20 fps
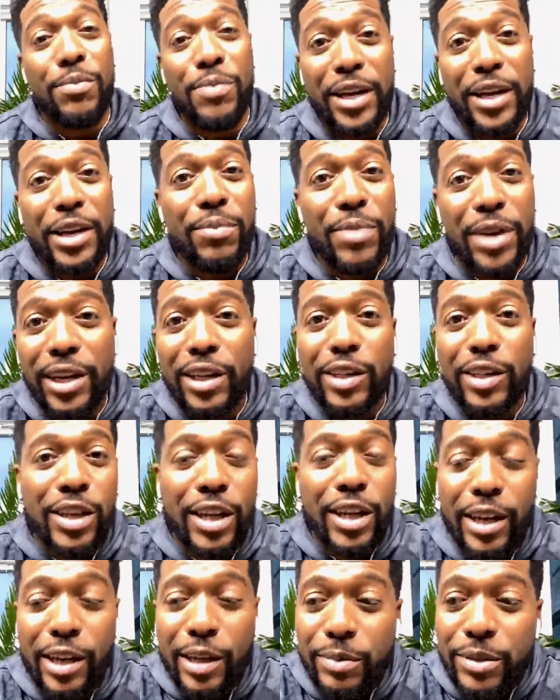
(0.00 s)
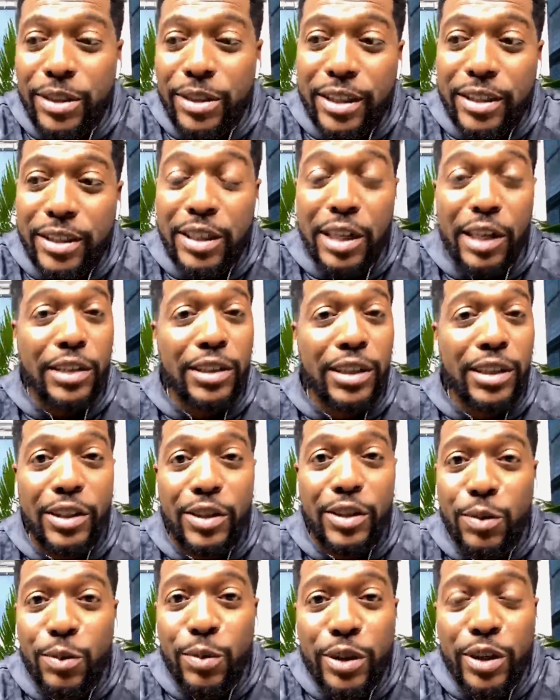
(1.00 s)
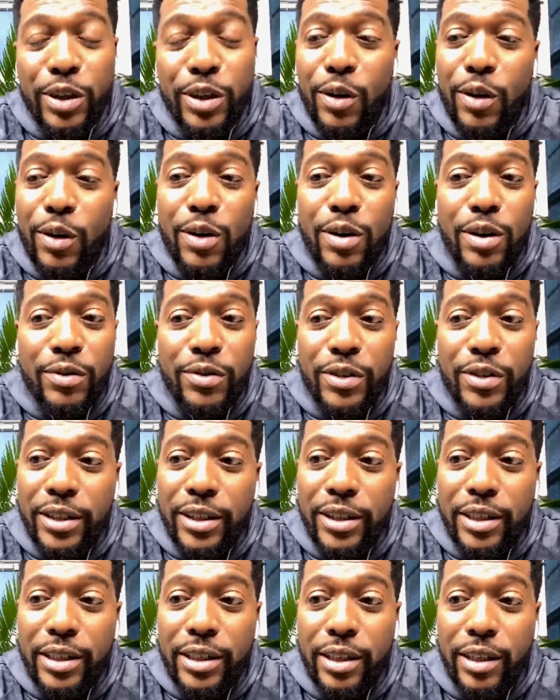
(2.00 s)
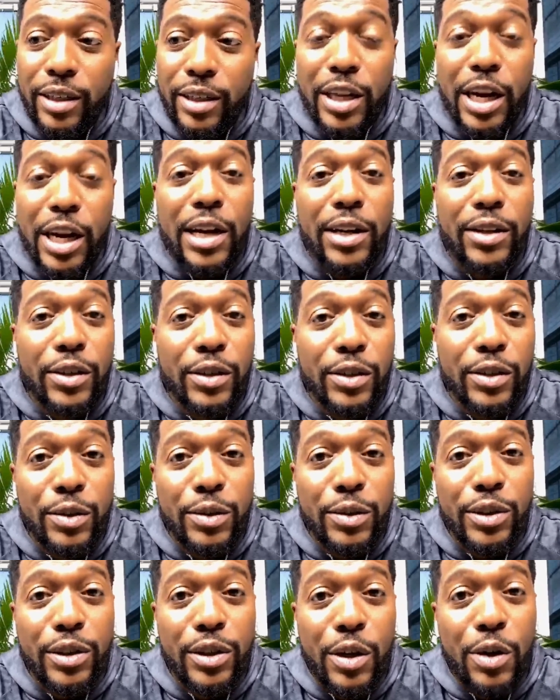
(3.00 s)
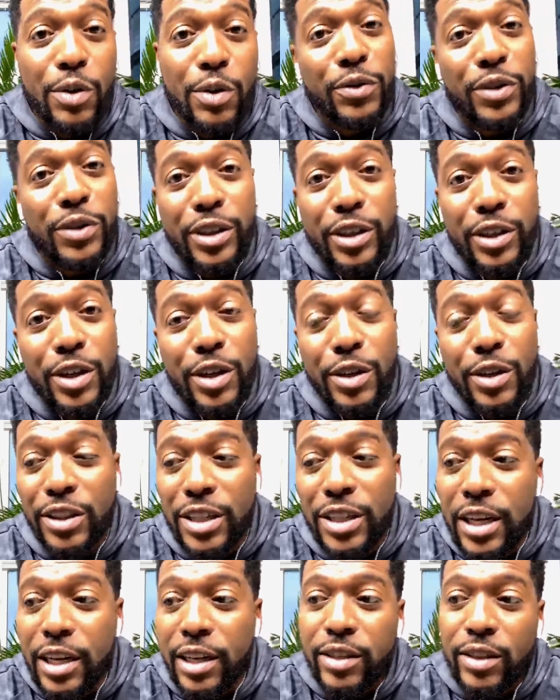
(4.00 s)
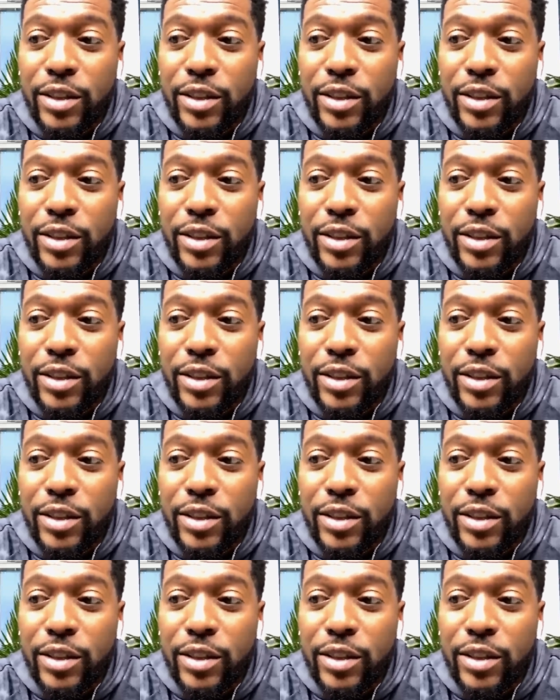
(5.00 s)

many, many jobs, uh, sanitation worker, all of it, uh, a doctor during COVID, a nurse.